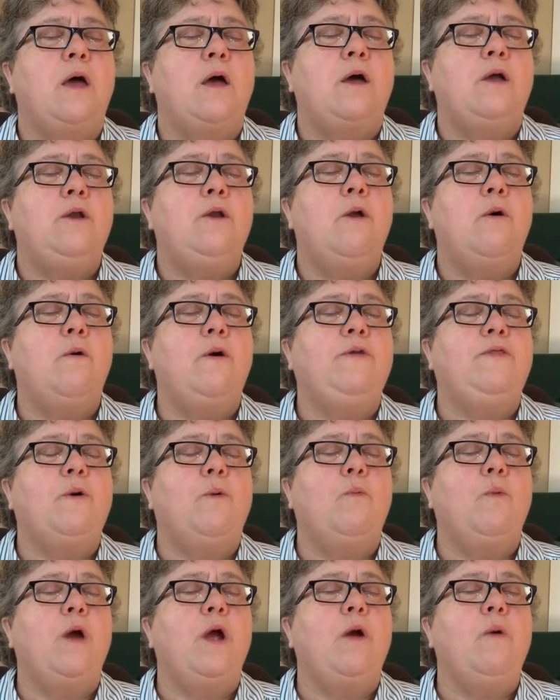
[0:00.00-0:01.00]
knowing that
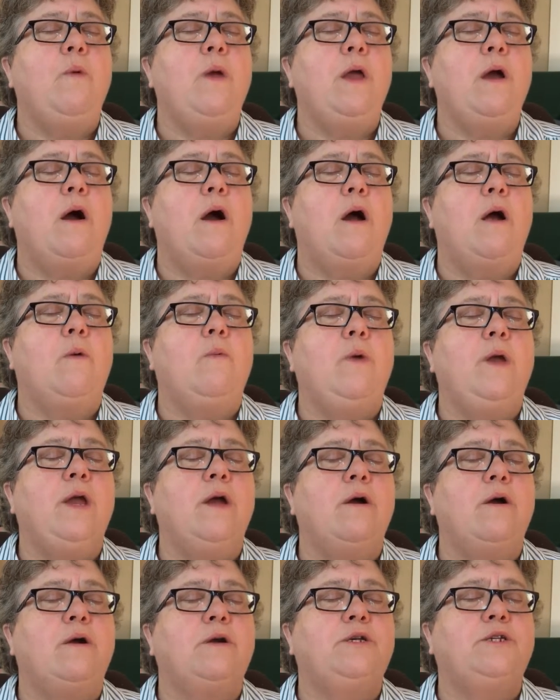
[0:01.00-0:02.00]
where we
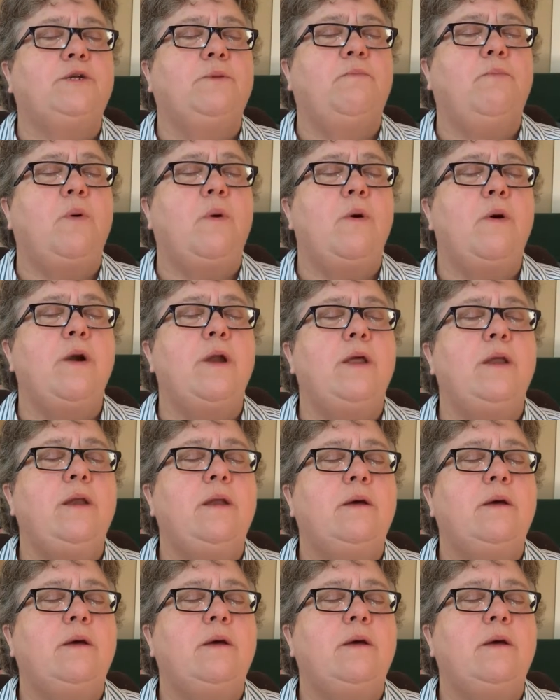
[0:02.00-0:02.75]
are supported,